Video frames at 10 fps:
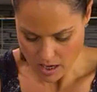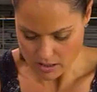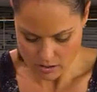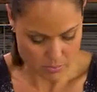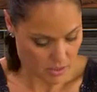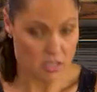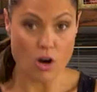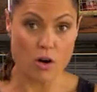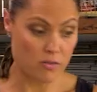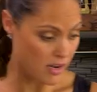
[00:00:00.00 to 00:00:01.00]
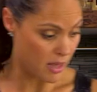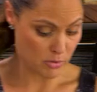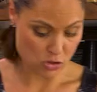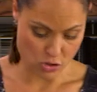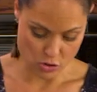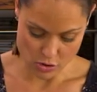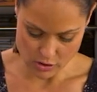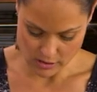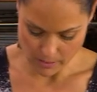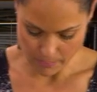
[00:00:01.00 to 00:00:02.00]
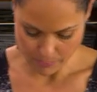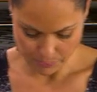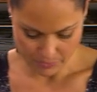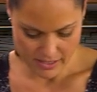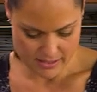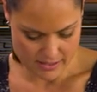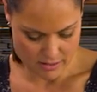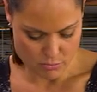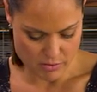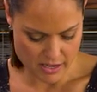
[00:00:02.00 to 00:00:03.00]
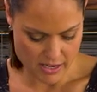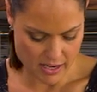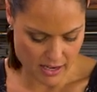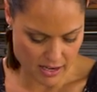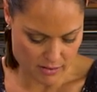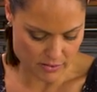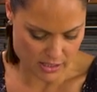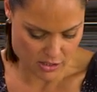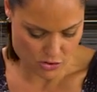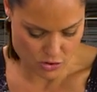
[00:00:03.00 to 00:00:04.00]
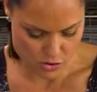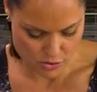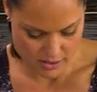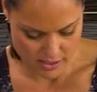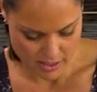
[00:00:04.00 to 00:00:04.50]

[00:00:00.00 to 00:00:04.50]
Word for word: a little bit of lemon juice. This is a really lovely, juicy